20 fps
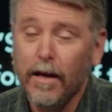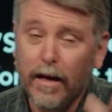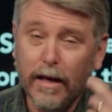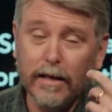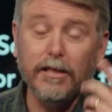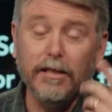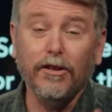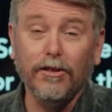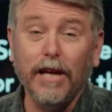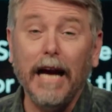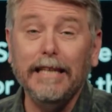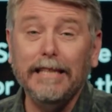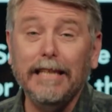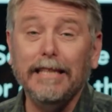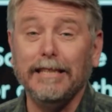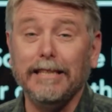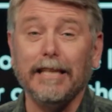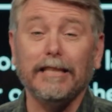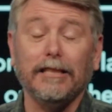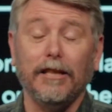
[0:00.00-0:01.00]
Until
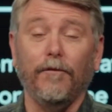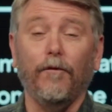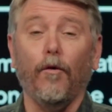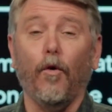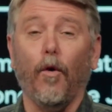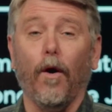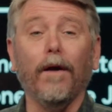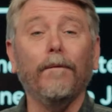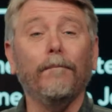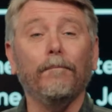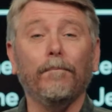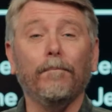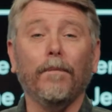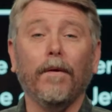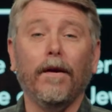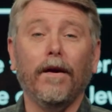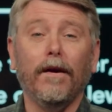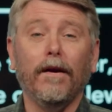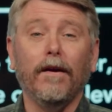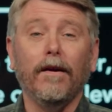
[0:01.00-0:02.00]
1964,
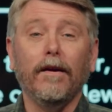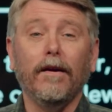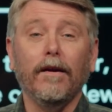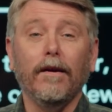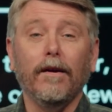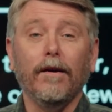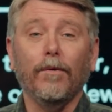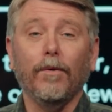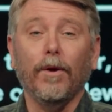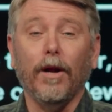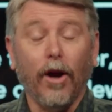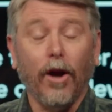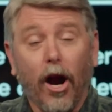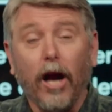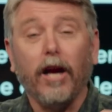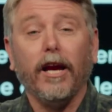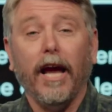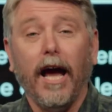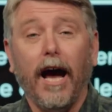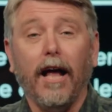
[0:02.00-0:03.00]
when an
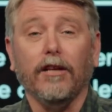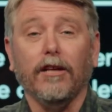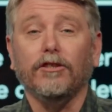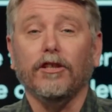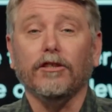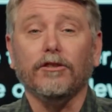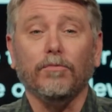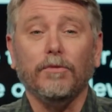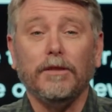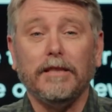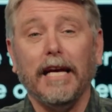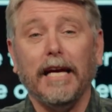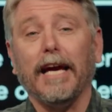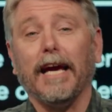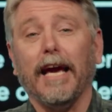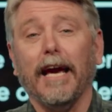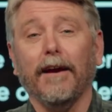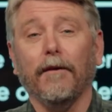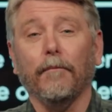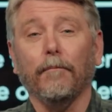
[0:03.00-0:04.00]
archaeologist was
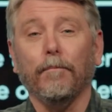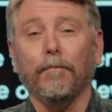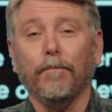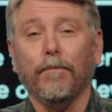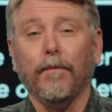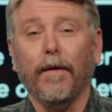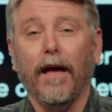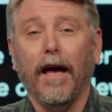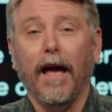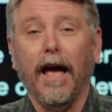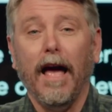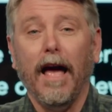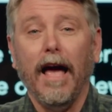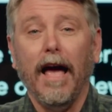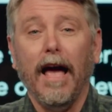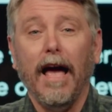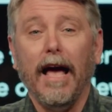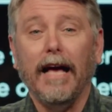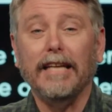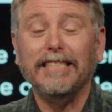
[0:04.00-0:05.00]
digging
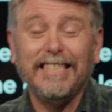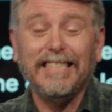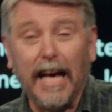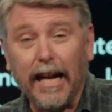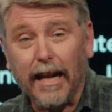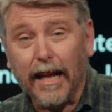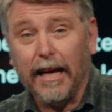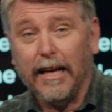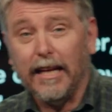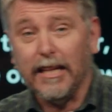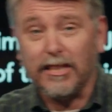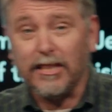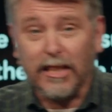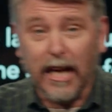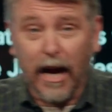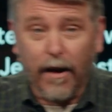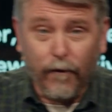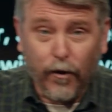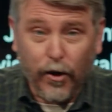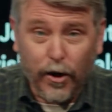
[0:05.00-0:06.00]
and suddenly
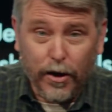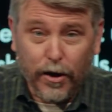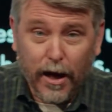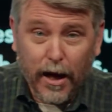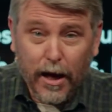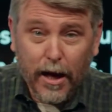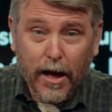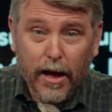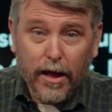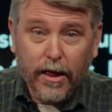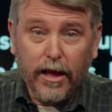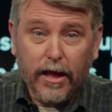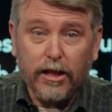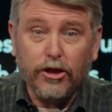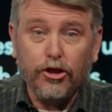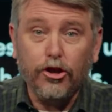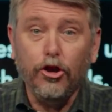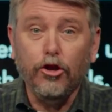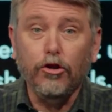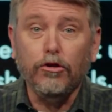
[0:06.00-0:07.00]
discovered
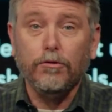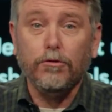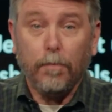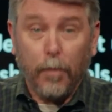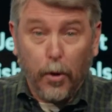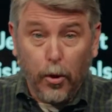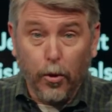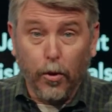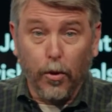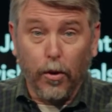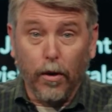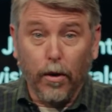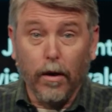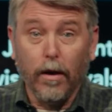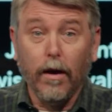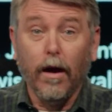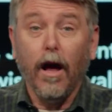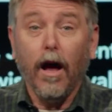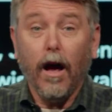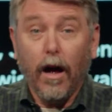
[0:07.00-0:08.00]
this huge
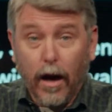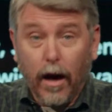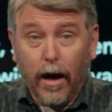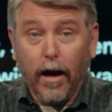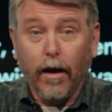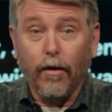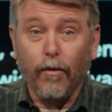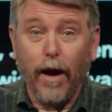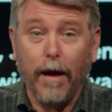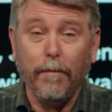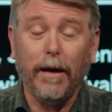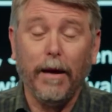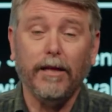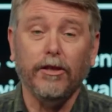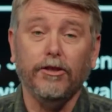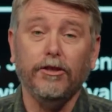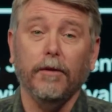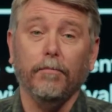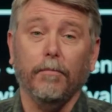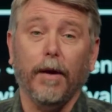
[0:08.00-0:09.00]
pool right by
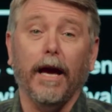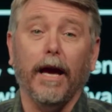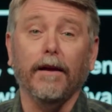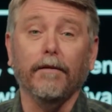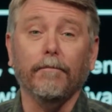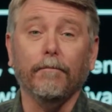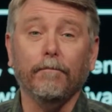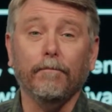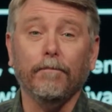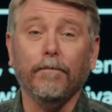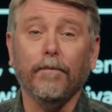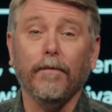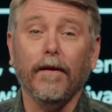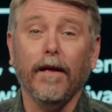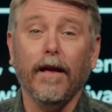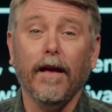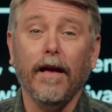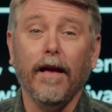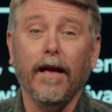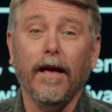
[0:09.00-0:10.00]
the sheep gate.
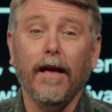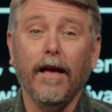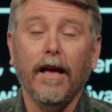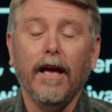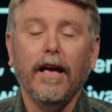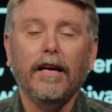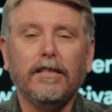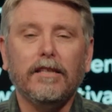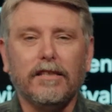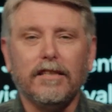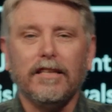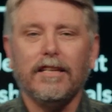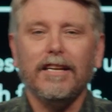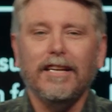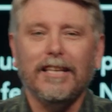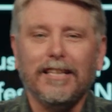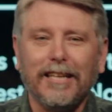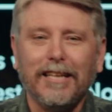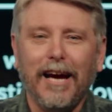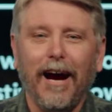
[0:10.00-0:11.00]

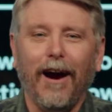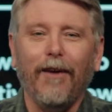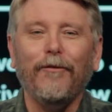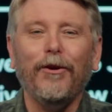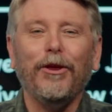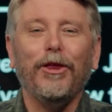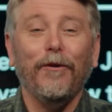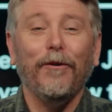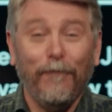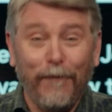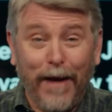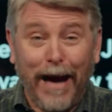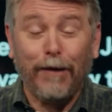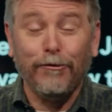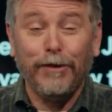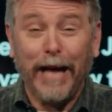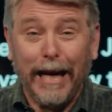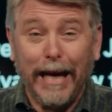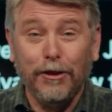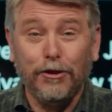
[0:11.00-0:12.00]
Discovered the
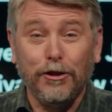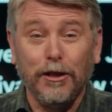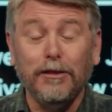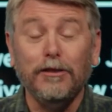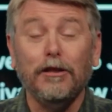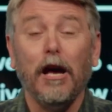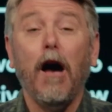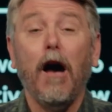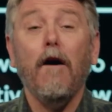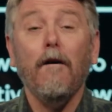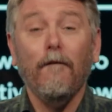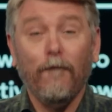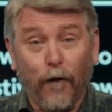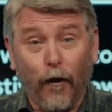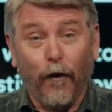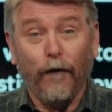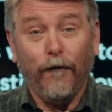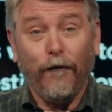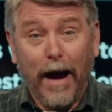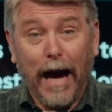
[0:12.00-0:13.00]
foundations
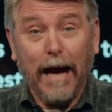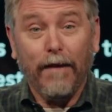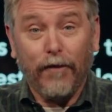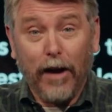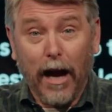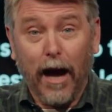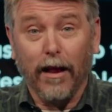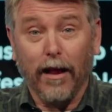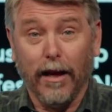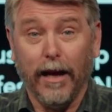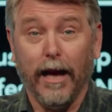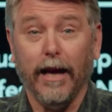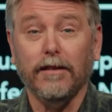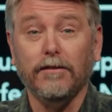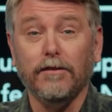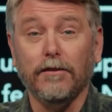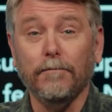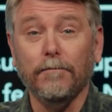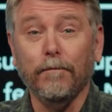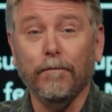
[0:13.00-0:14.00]
for 5
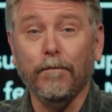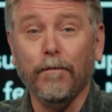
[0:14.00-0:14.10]
colonnades.